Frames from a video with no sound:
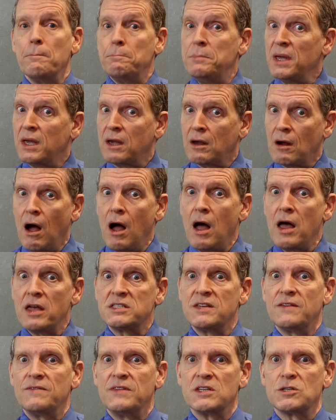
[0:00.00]

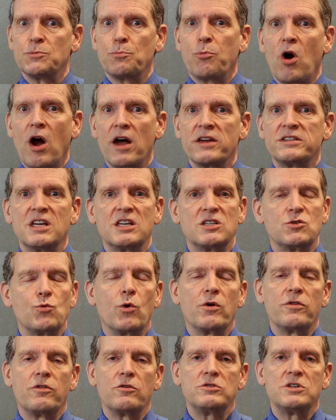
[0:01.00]
because of this process
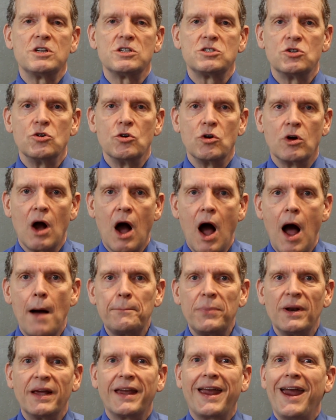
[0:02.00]
where they're just too
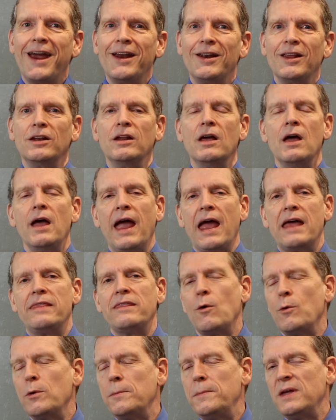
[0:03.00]
complicated and
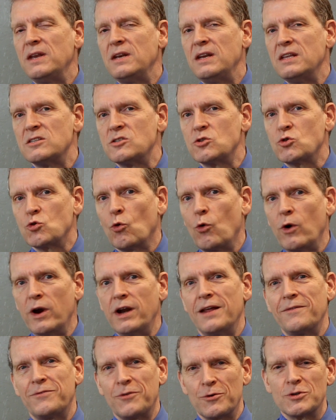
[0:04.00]
they would be
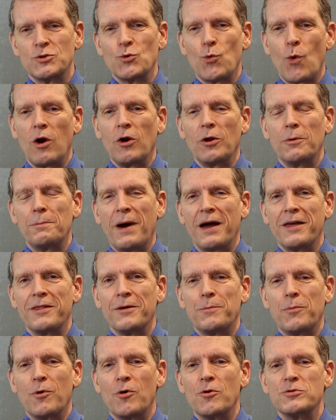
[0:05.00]
destroyed if they're swallowed by
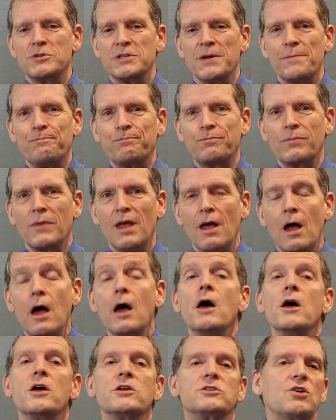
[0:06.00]
the person.
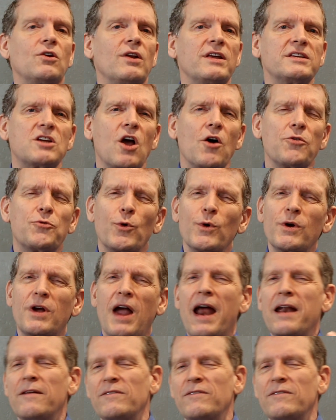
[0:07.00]
So let's go through kind